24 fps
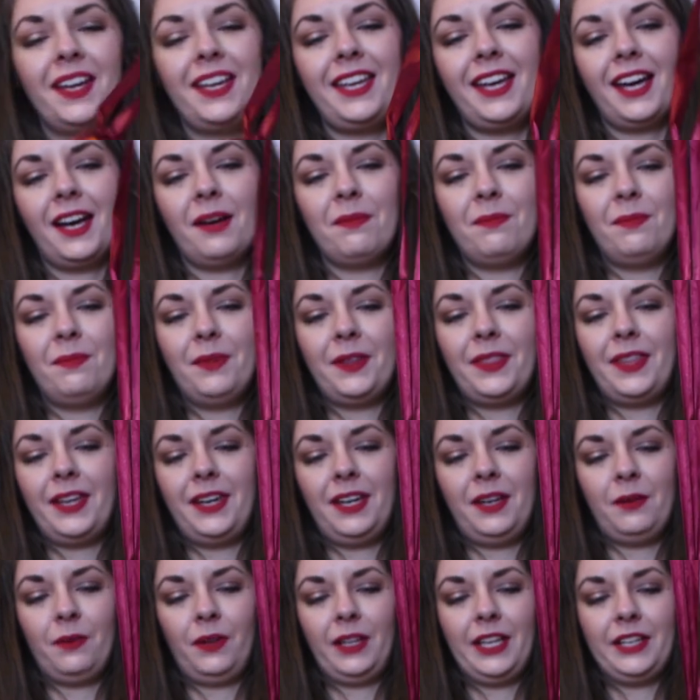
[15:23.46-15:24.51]
Yeah, but then
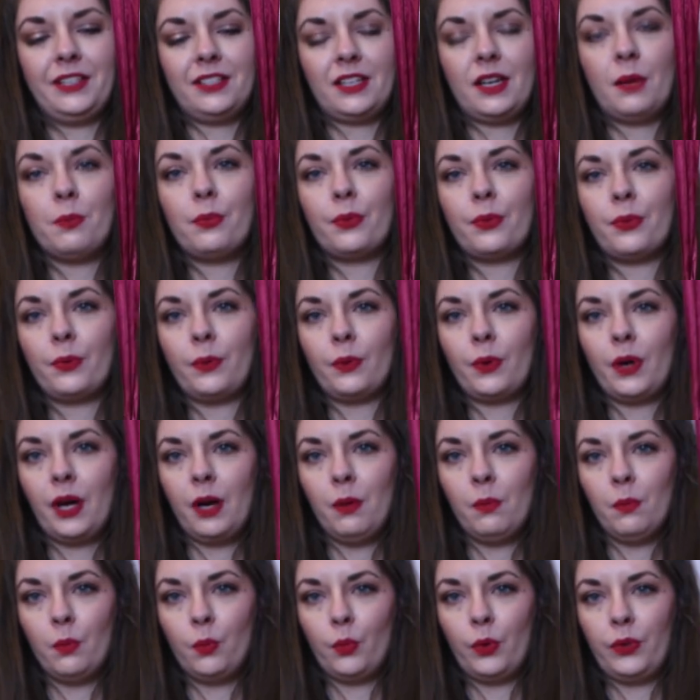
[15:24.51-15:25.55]
it will end up
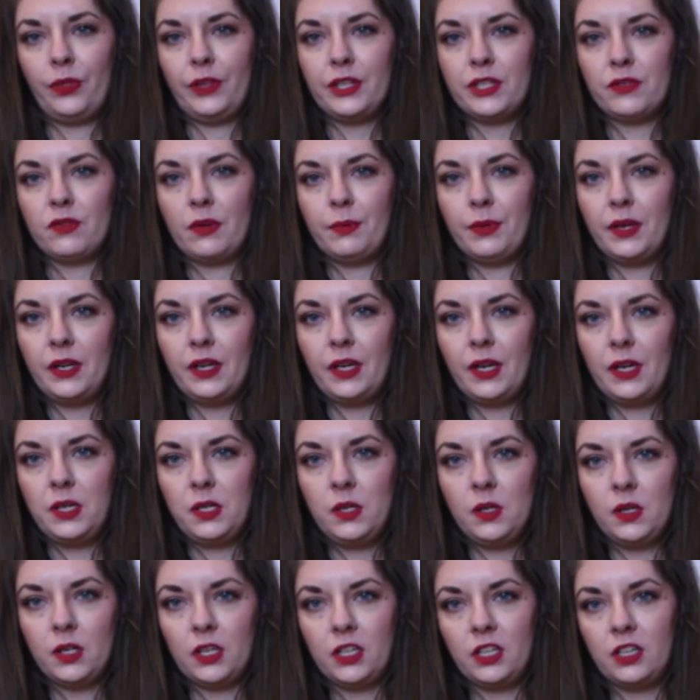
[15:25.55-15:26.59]
with this ribbon and
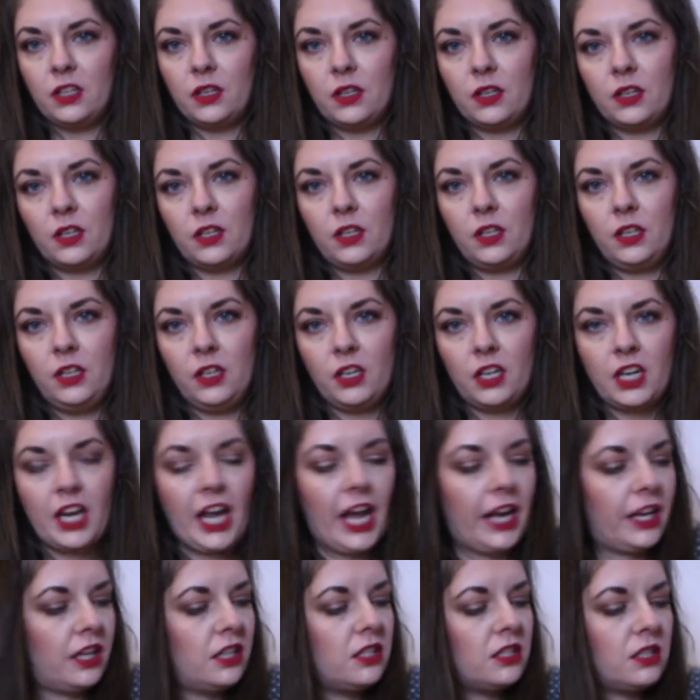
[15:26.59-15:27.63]
you can
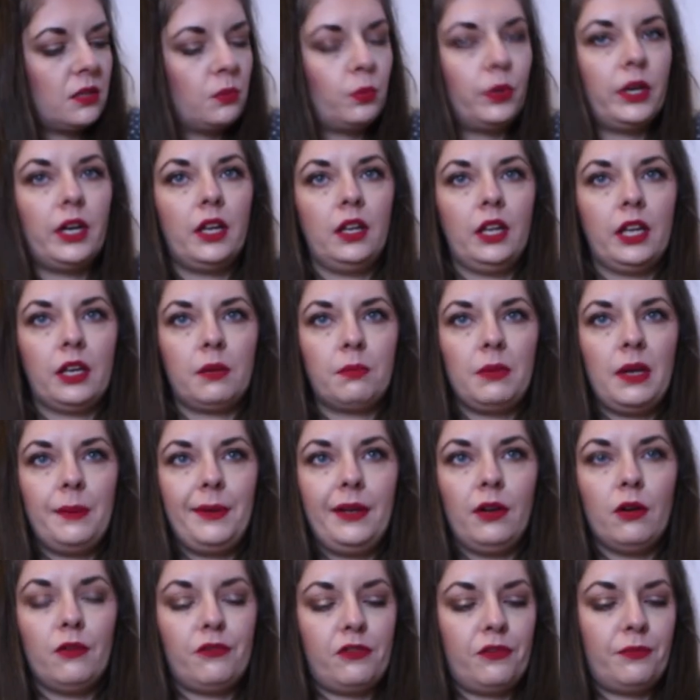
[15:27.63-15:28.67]
hang it somewhere, like
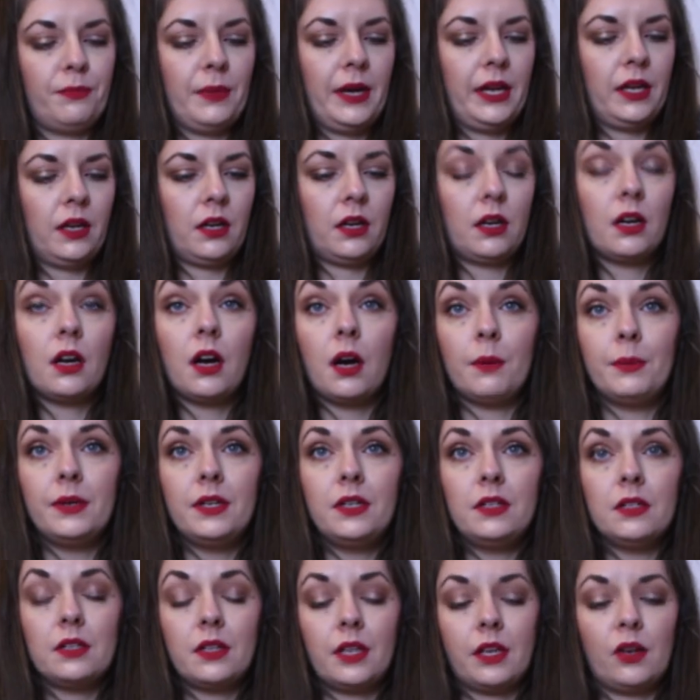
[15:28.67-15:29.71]
maybe off of my
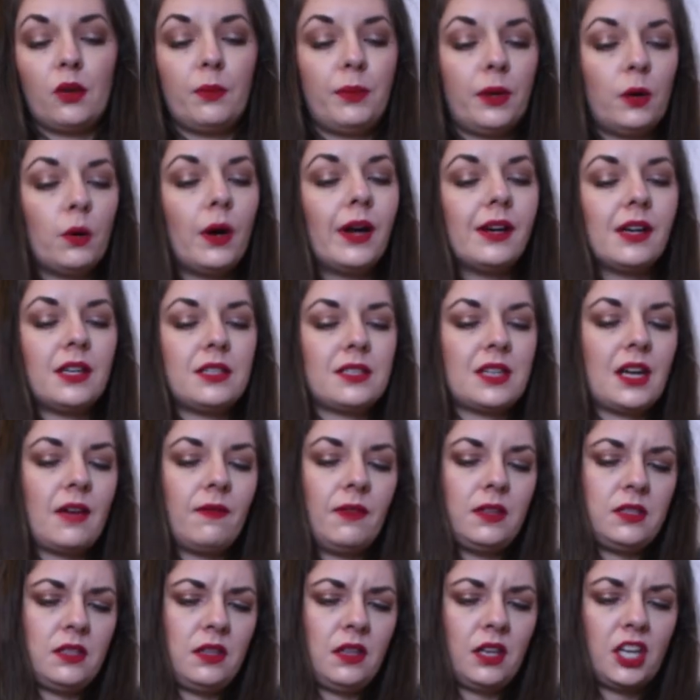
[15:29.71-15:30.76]
cupboard. It could be quite nice to have
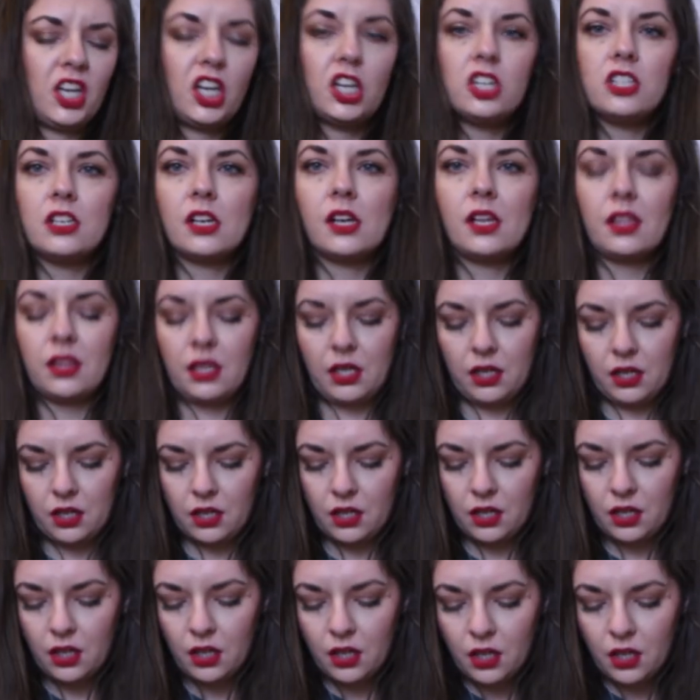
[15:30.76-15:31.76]
this in the kitchen, I think.